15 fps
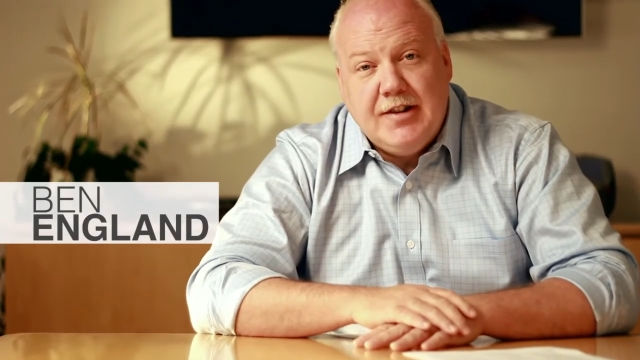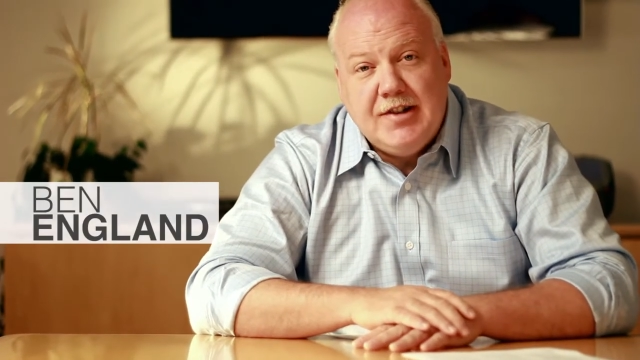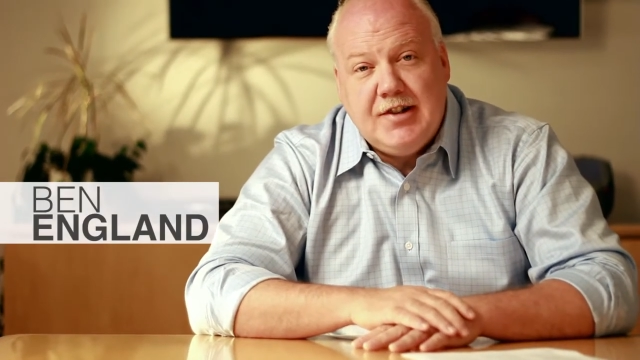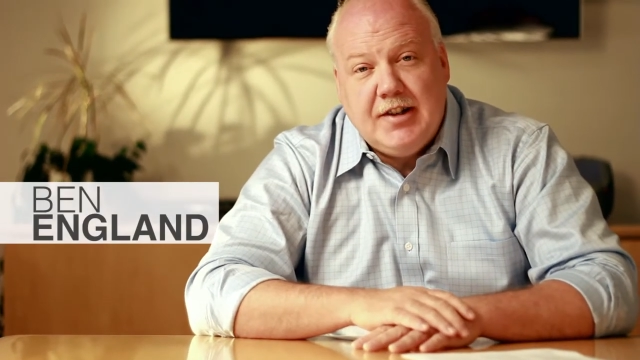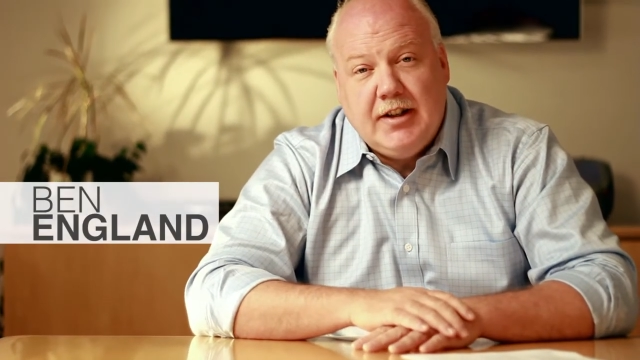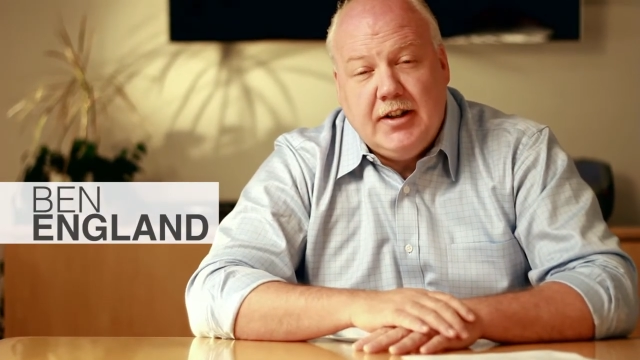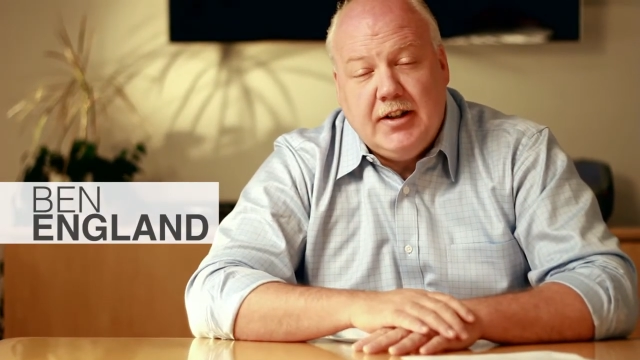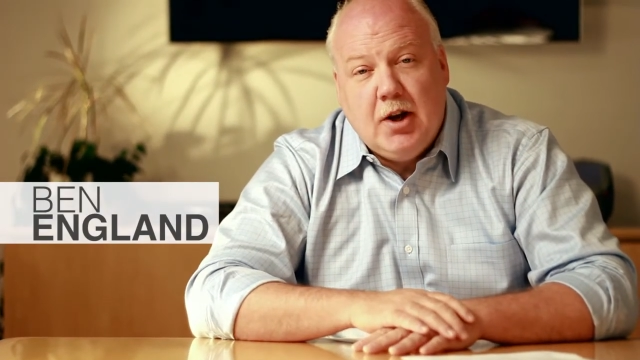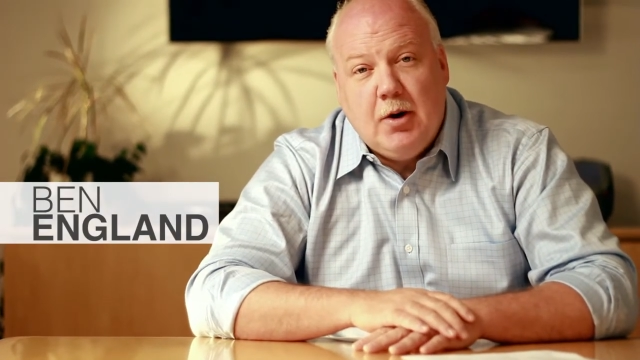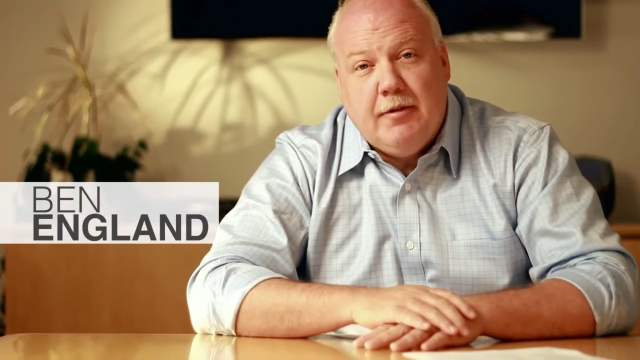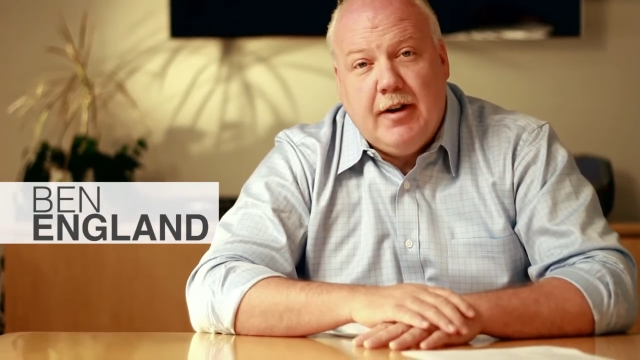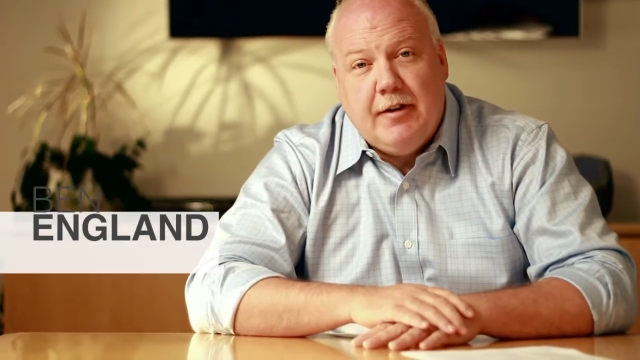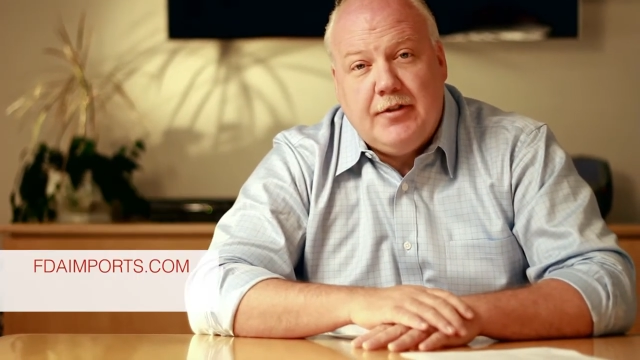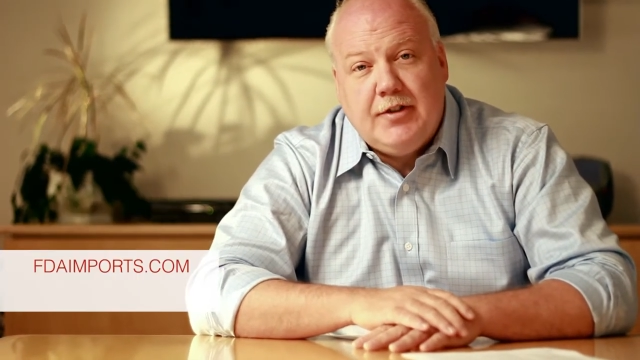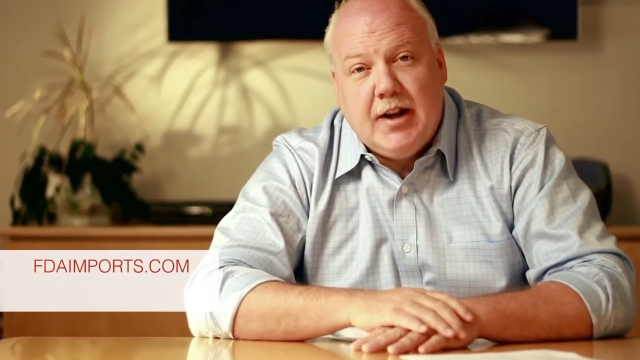and CEO
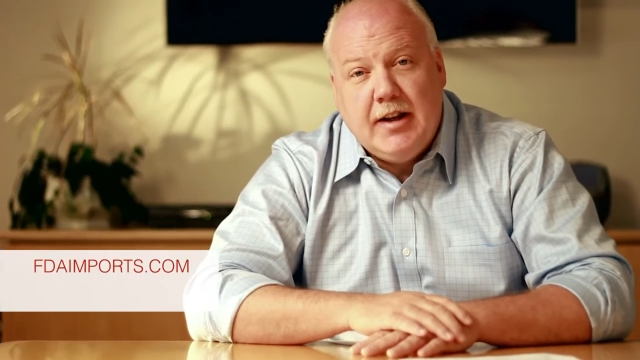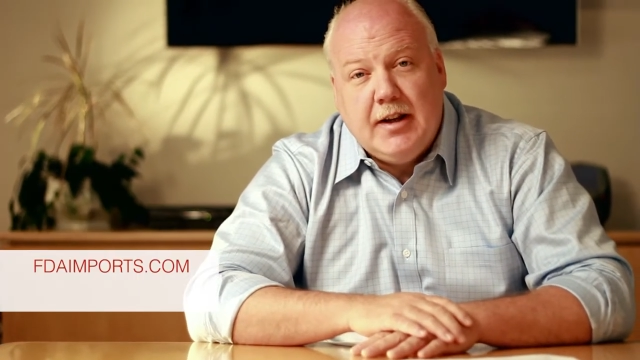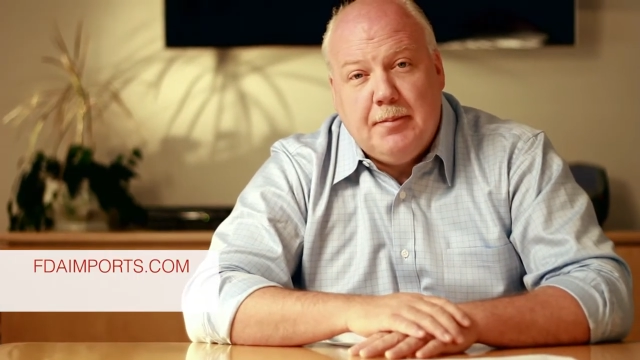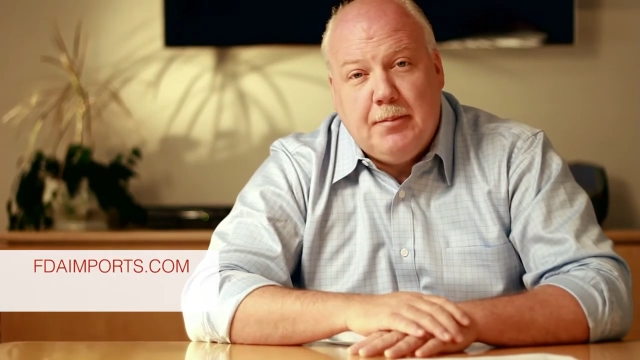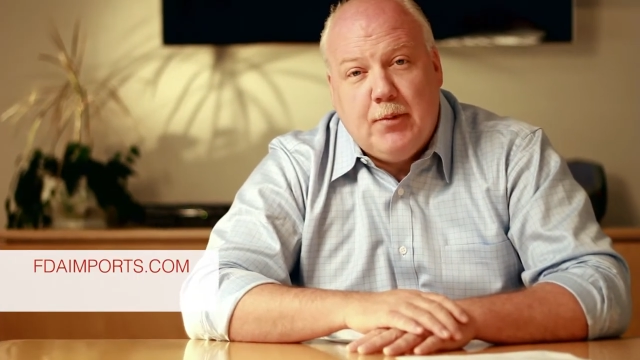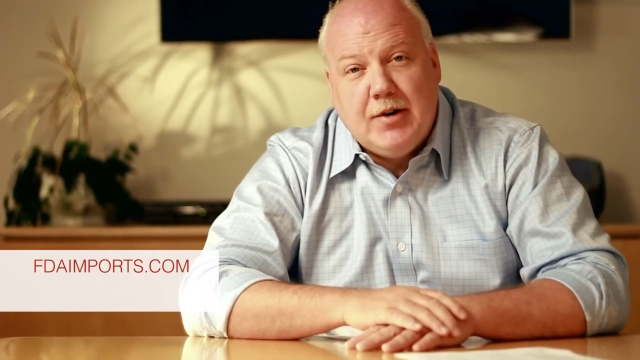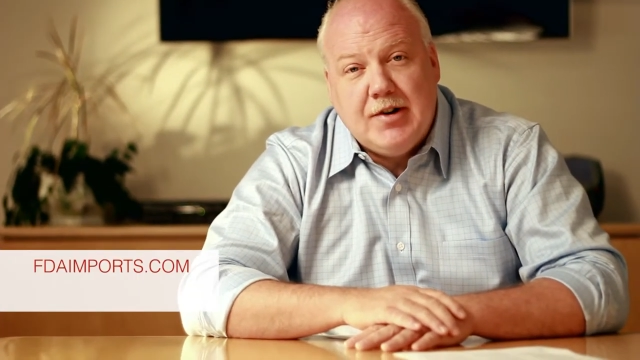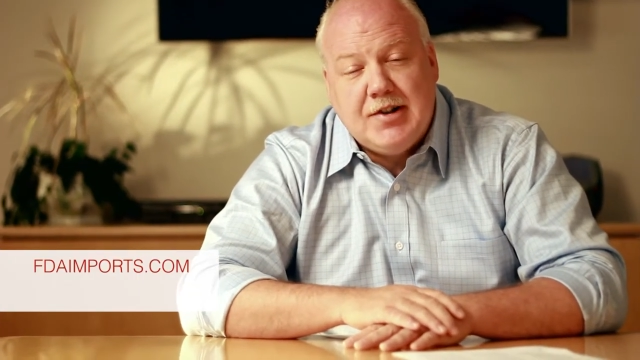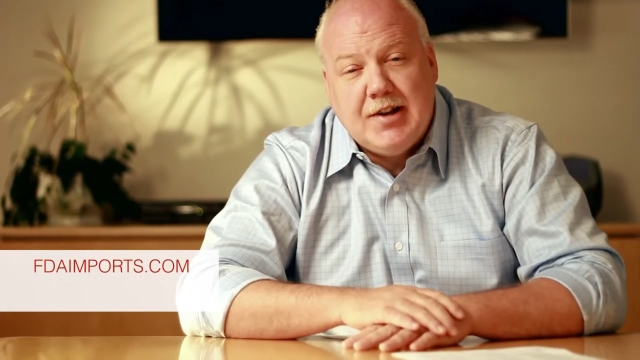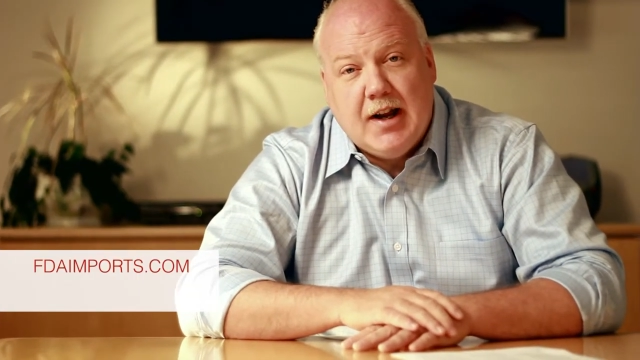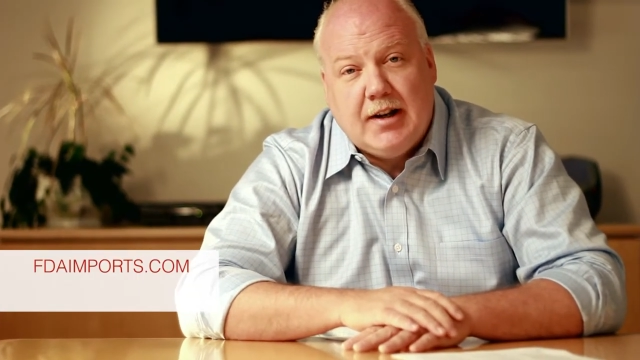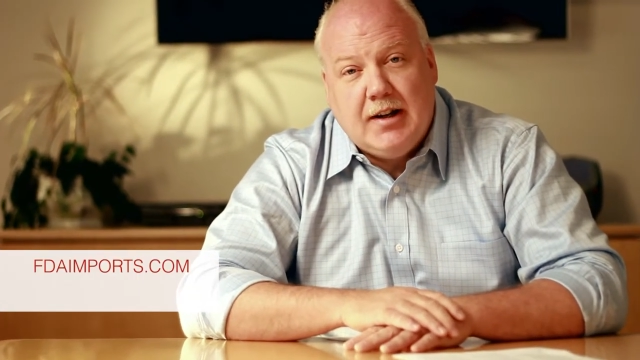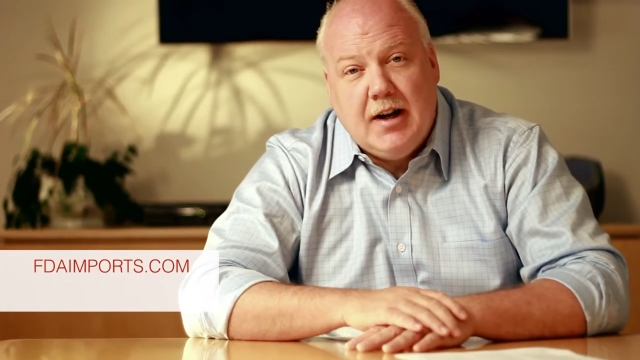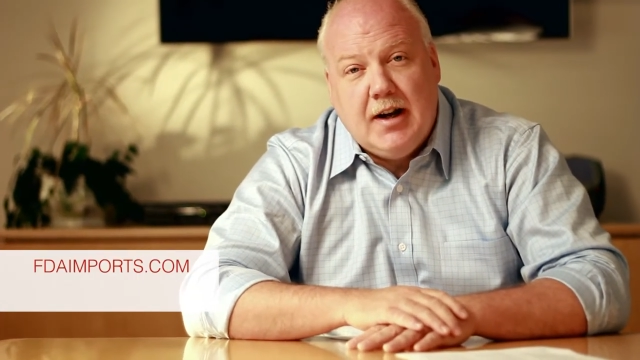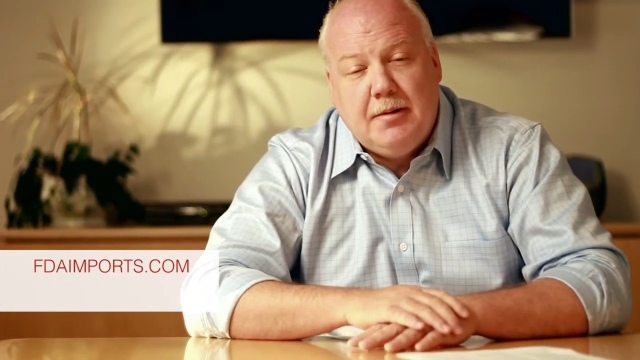of
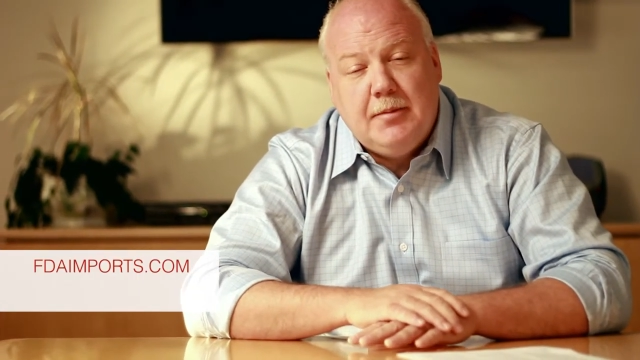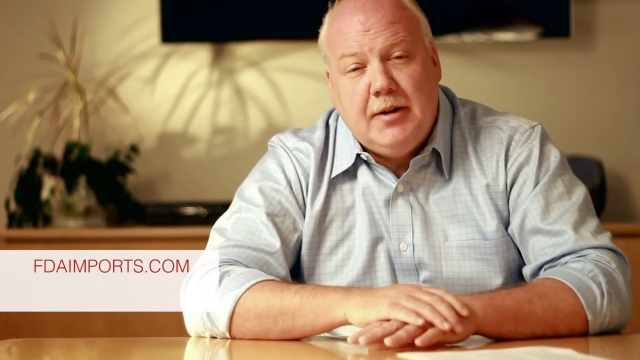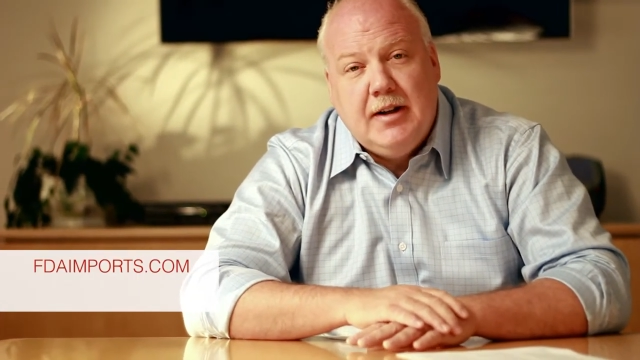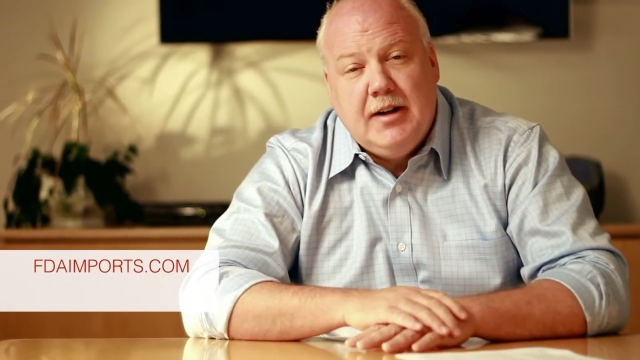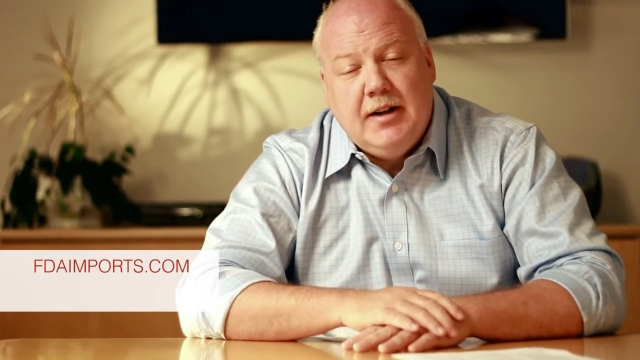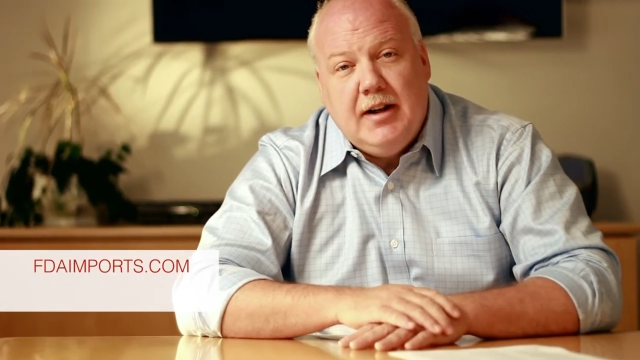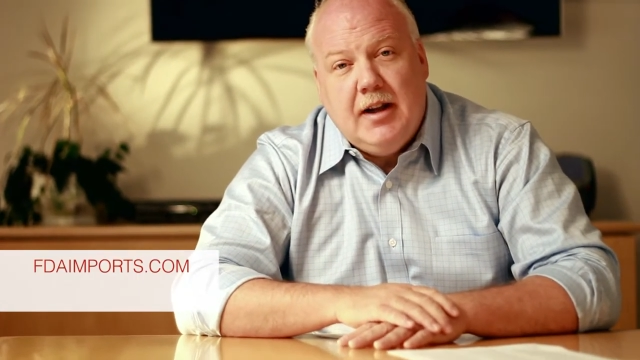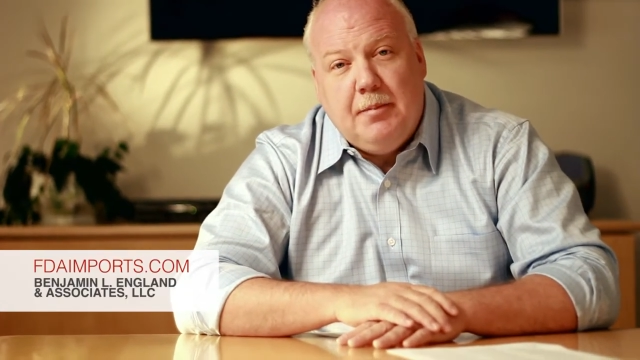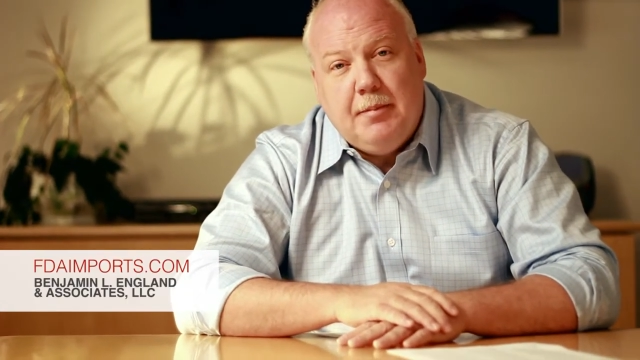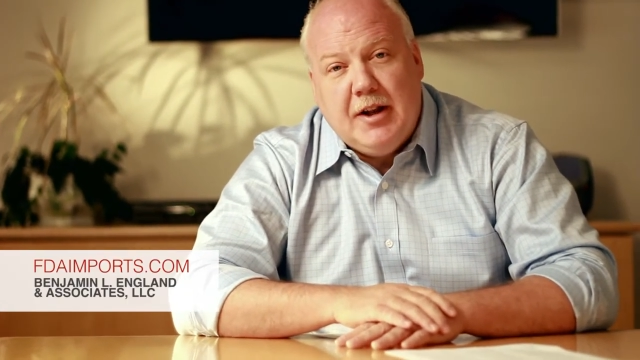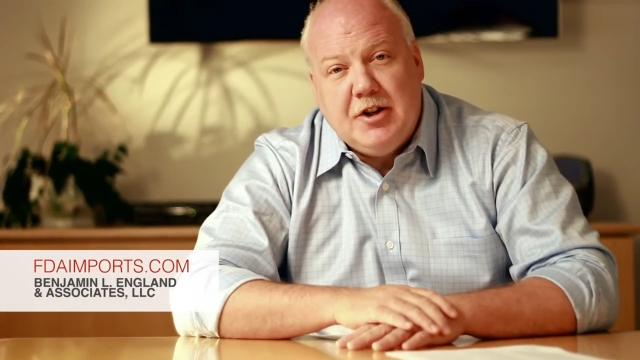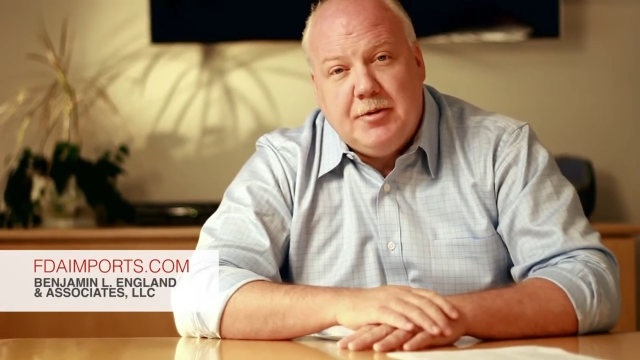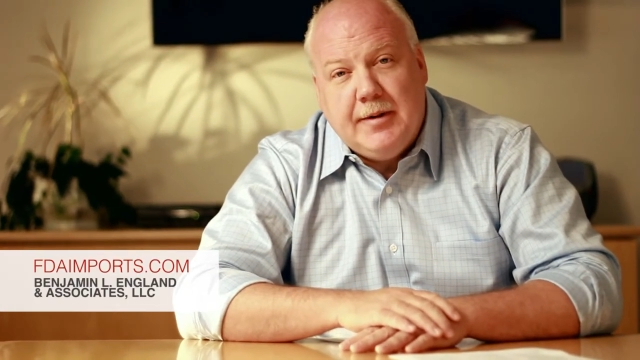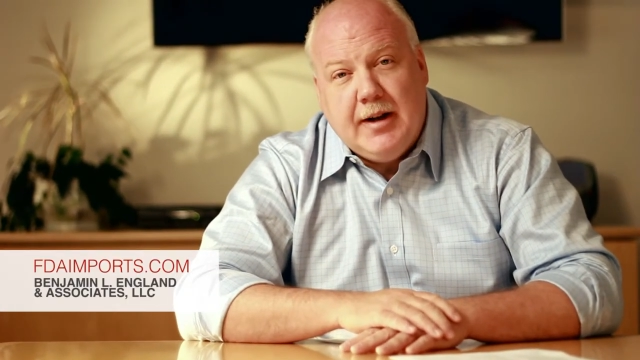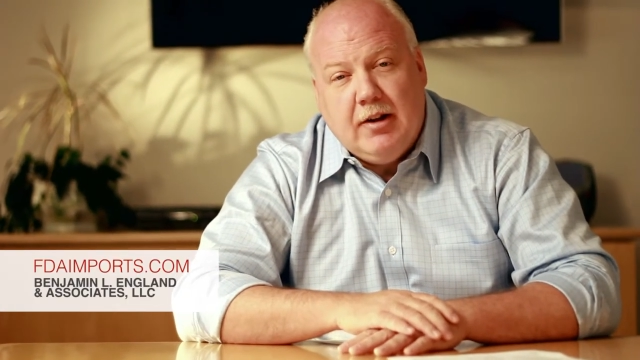FDAImports.com and
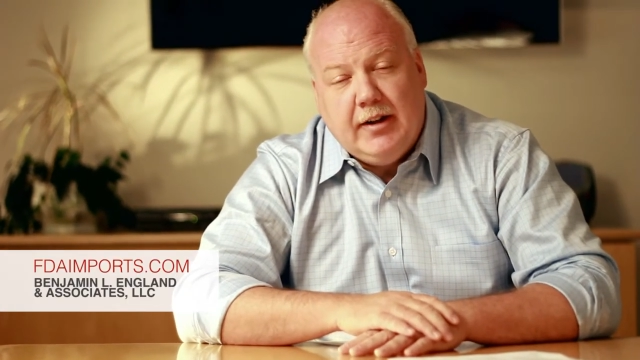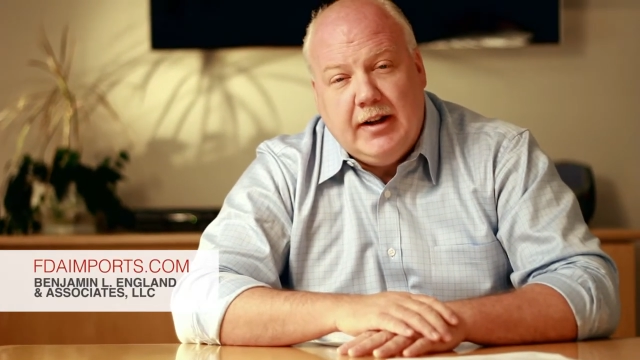Benjamin L.